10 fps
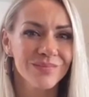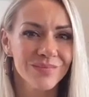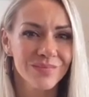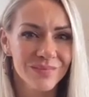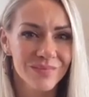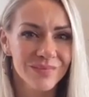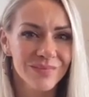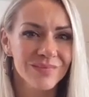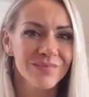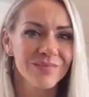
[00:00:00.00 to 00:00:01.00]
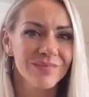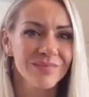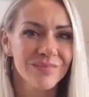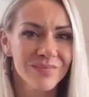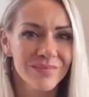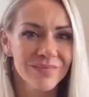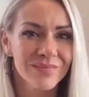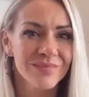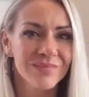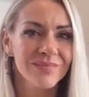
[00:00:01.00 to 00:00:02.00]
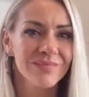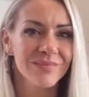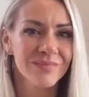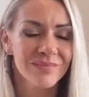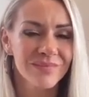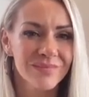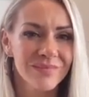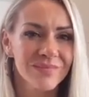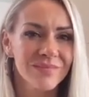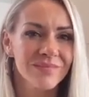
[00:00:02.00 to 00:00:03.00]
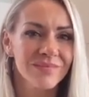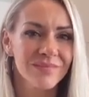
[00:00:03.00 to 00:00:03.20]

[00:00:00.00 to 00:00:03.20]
[no speech]